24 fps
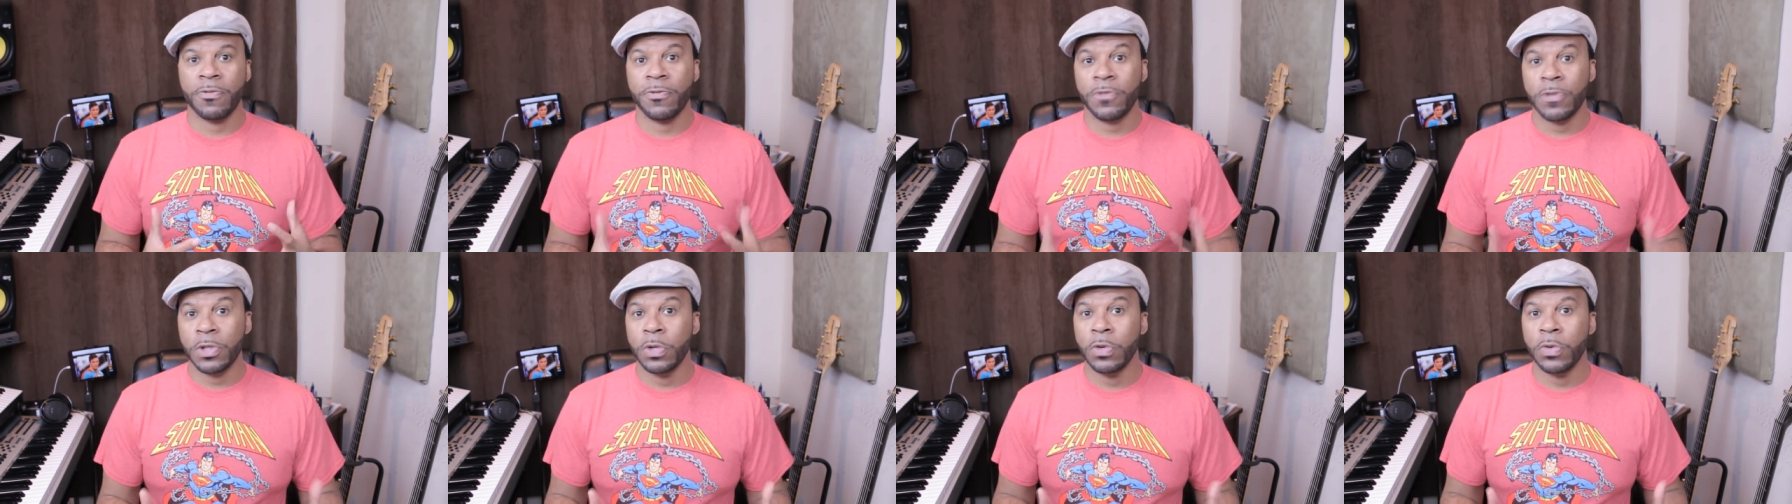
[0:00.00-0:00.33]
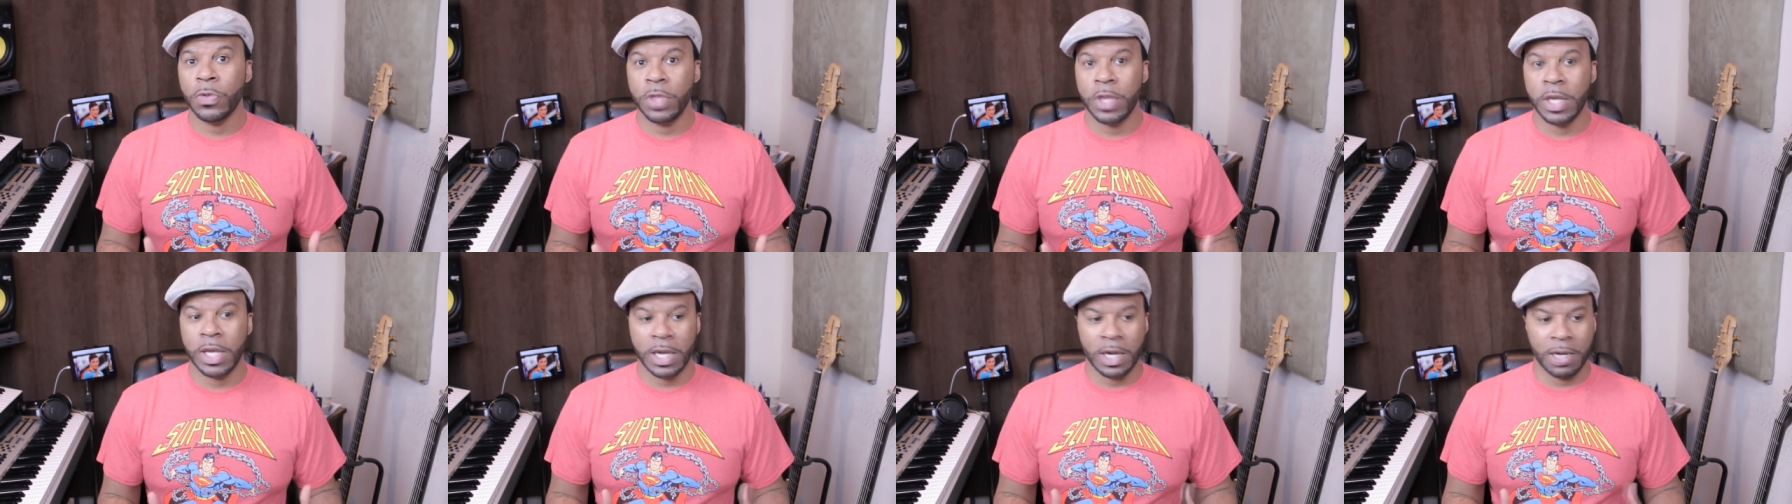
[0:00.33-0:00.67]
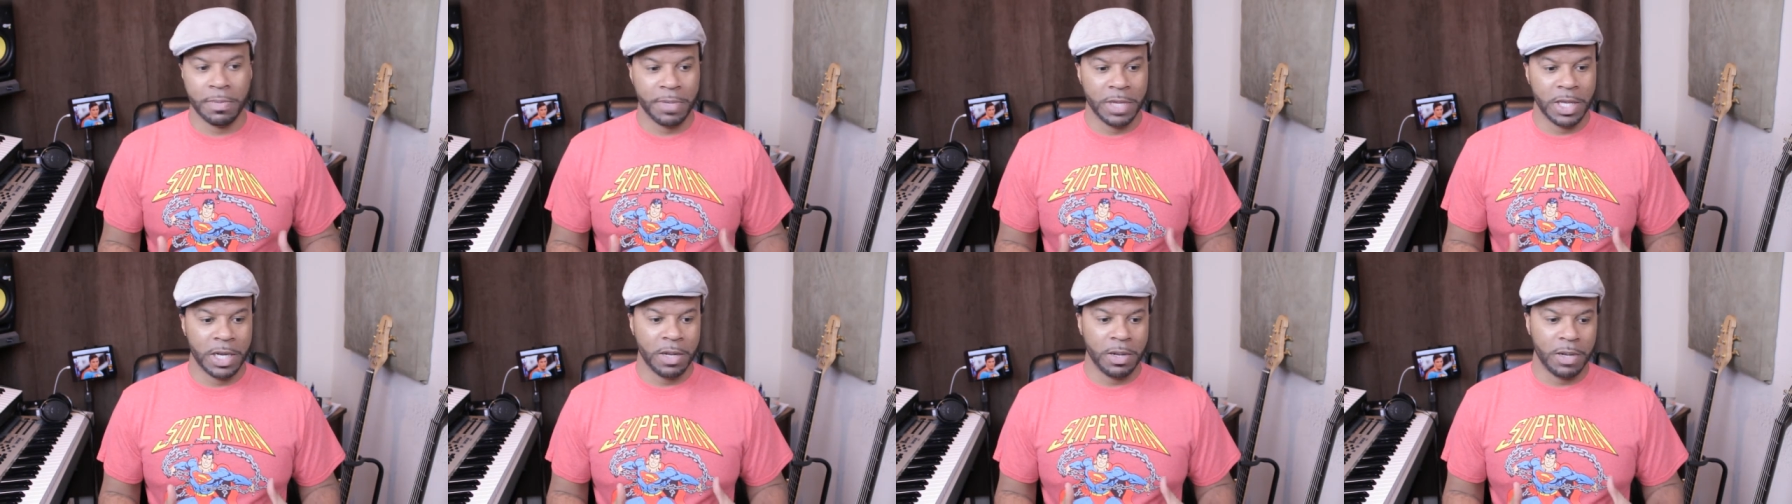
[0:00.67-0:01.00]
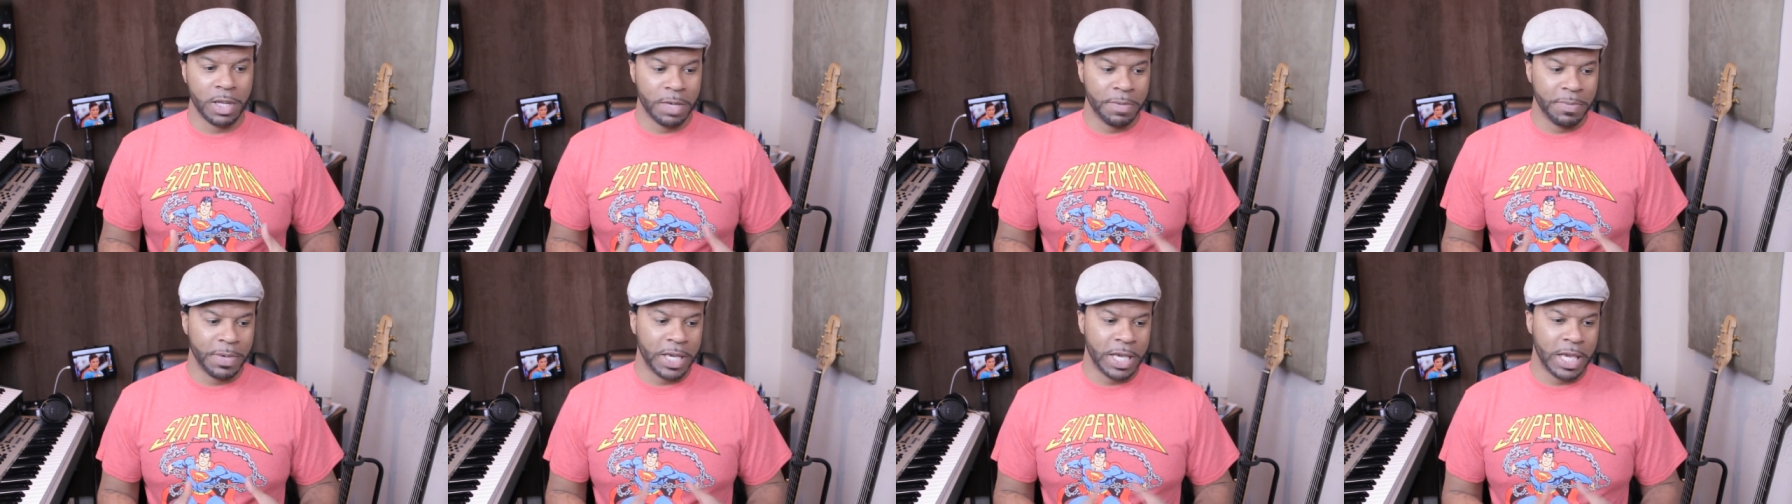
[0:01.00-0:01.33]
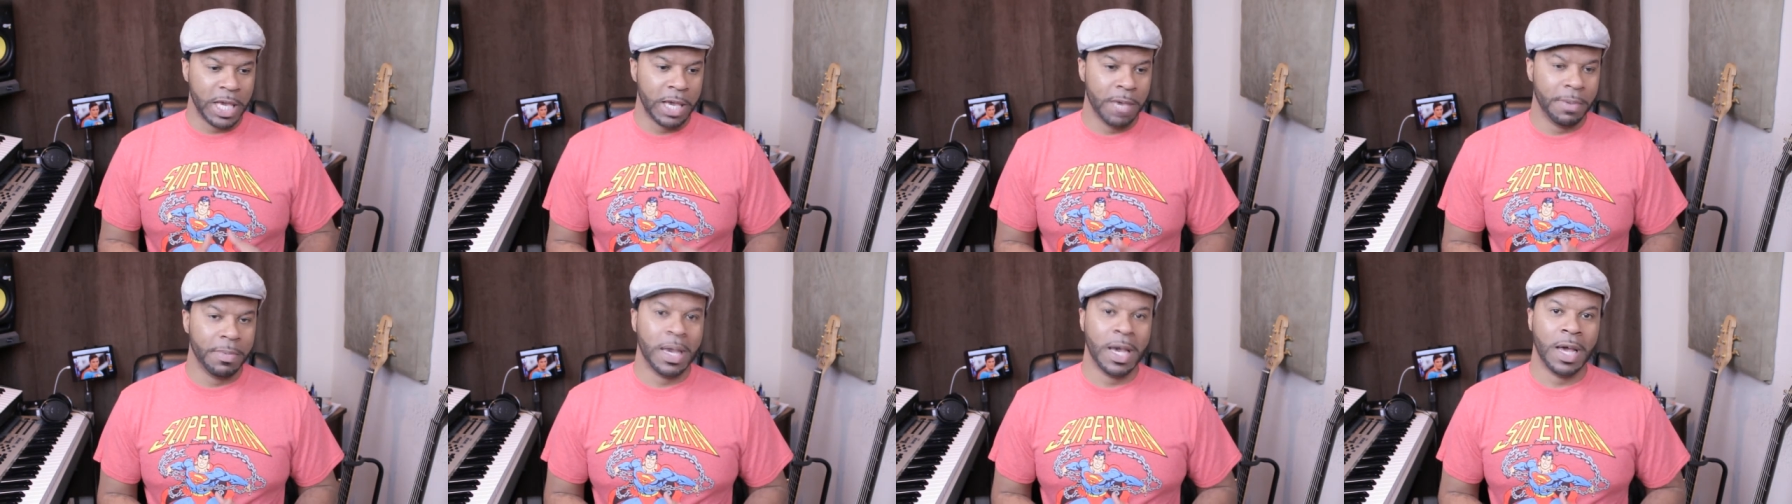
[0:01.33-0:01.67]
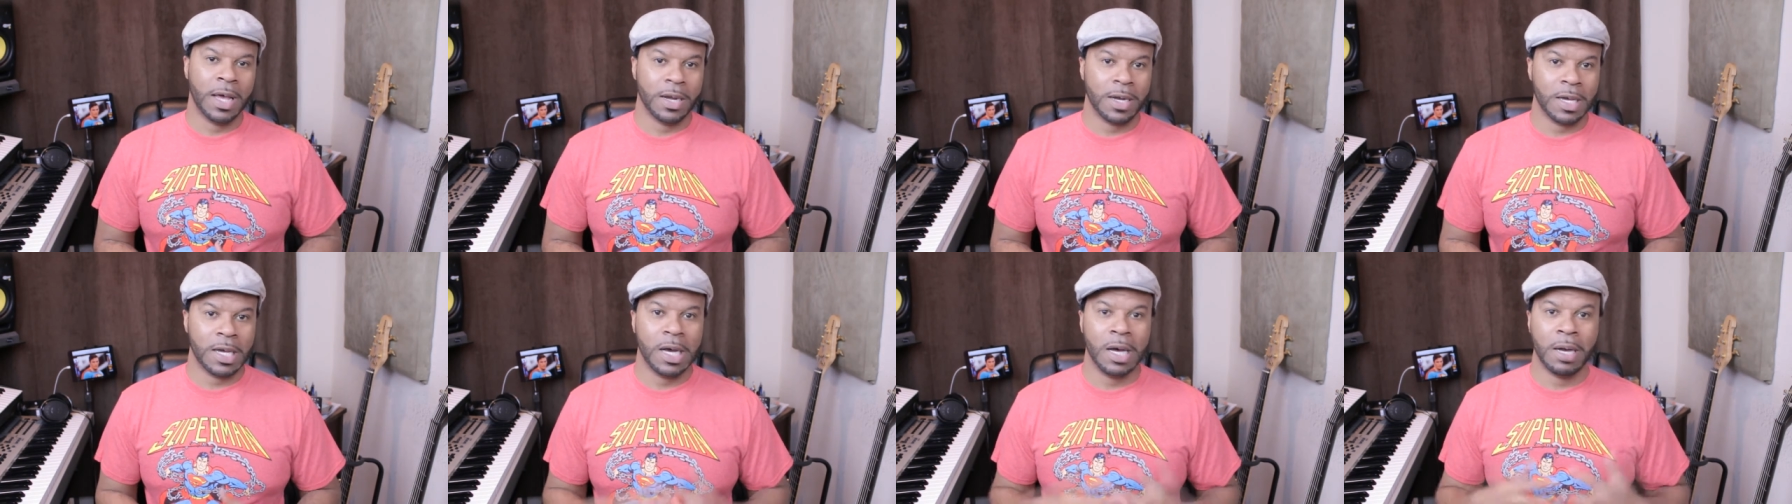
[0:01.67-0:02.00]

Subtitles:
flew then. I mean, it became kind of